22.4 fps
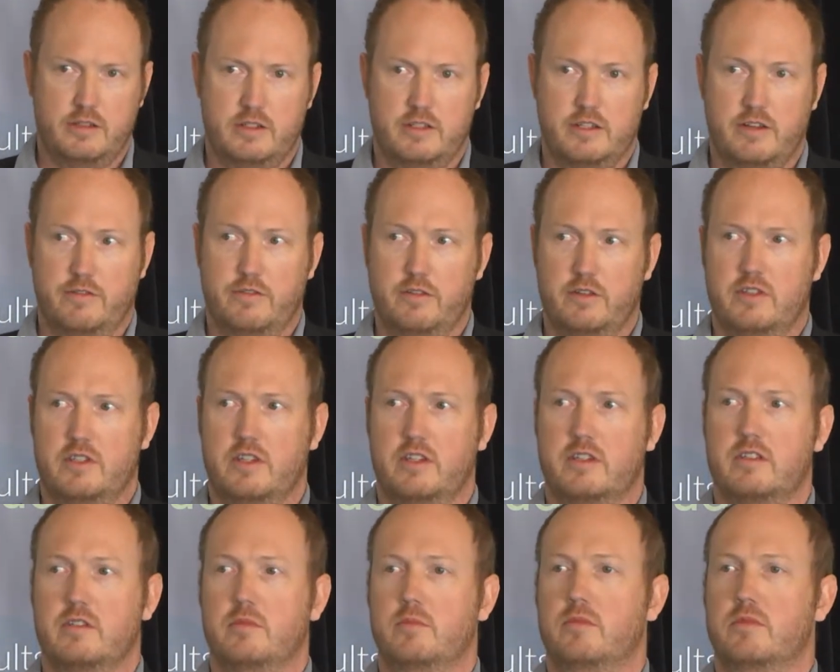different
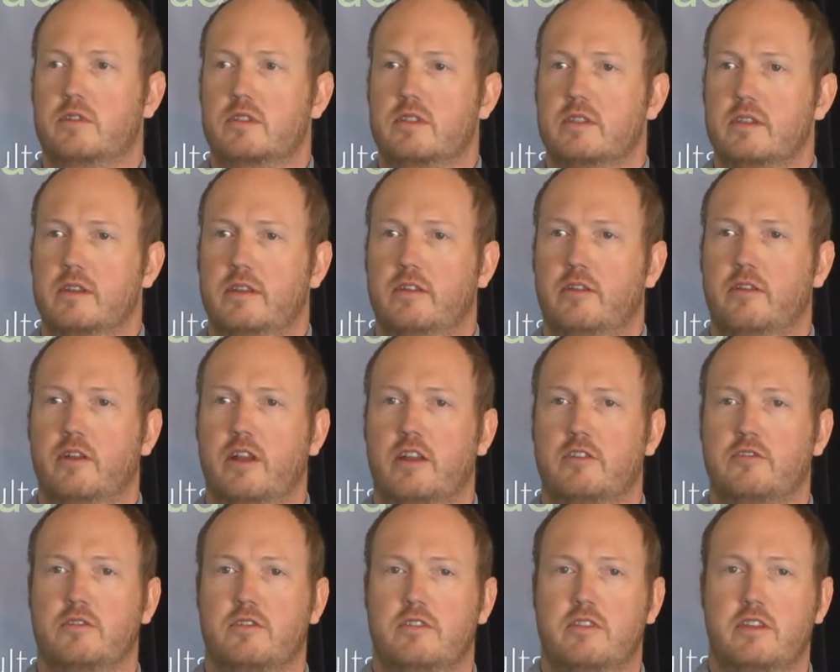systems, not
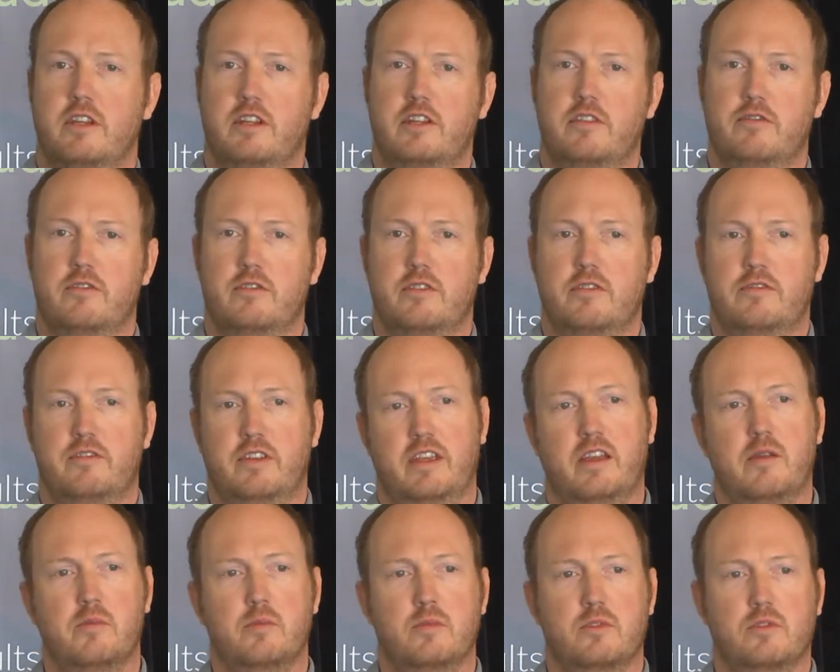130 different
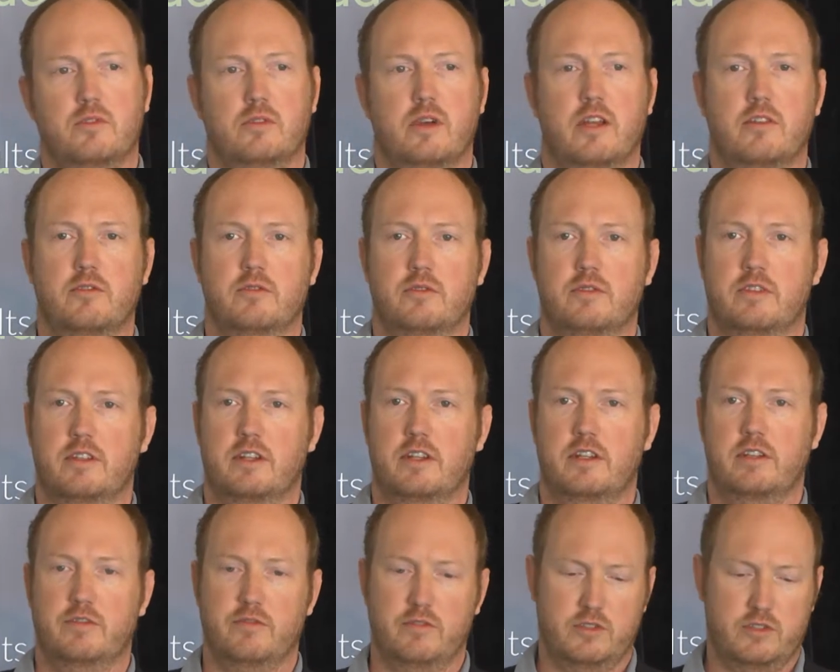VMs or
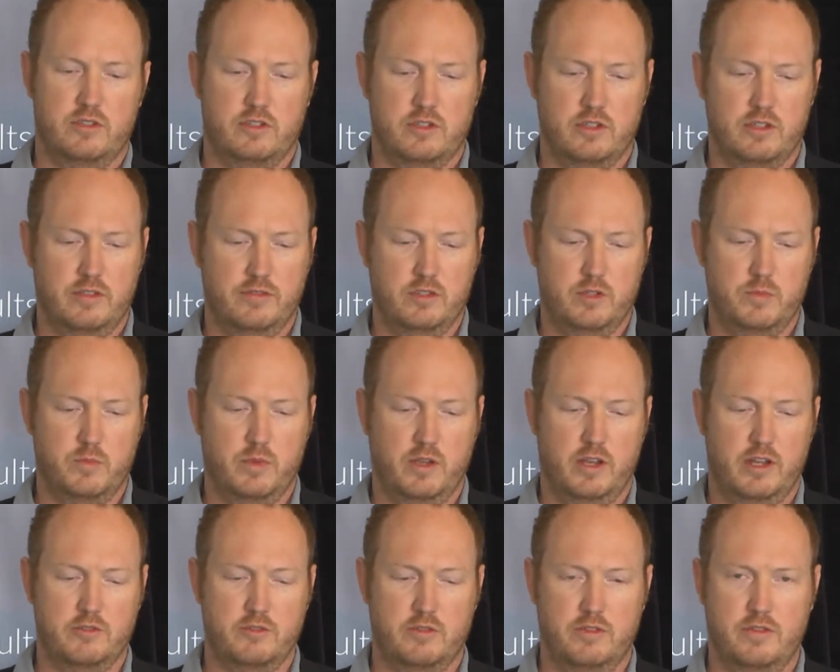130 different servers, but
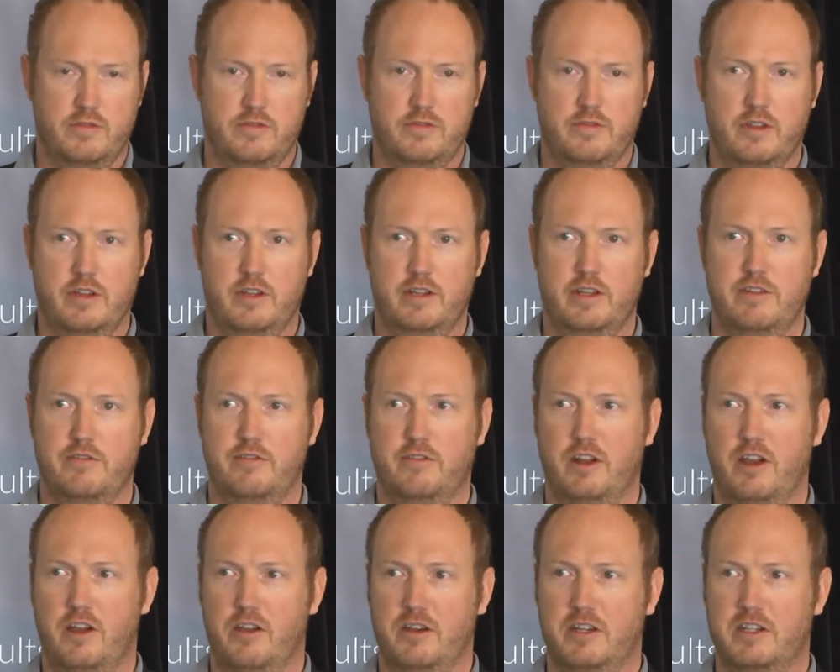130
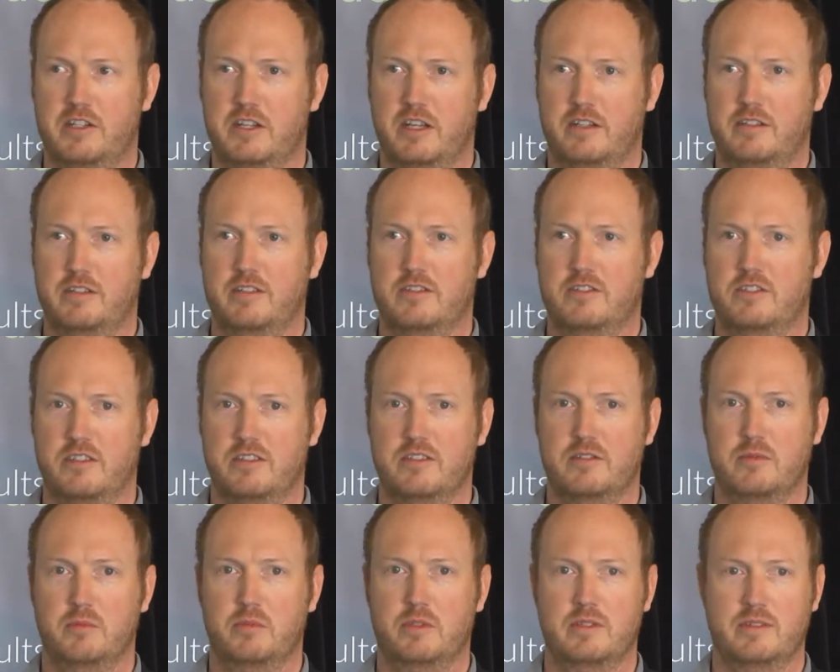different architected
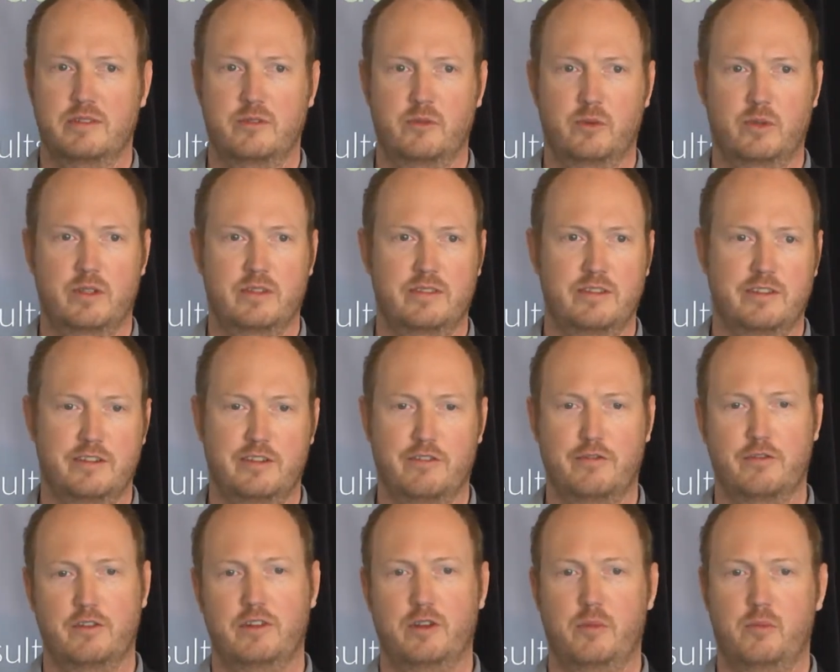systems with
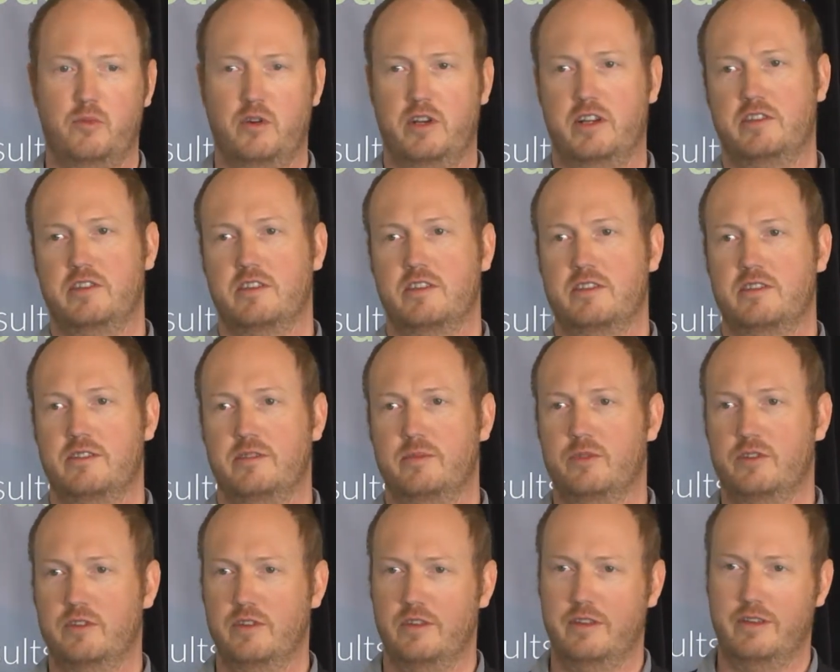different operating
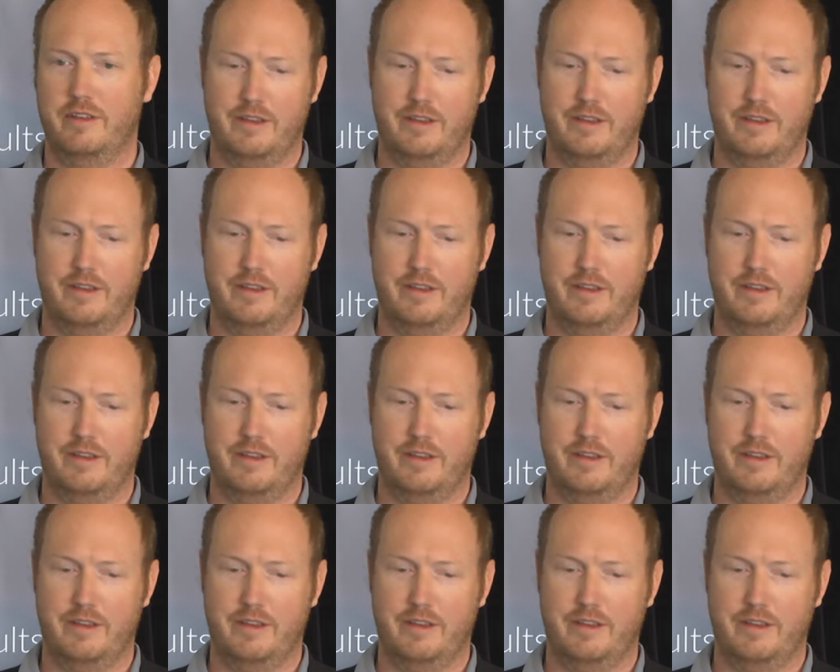systems,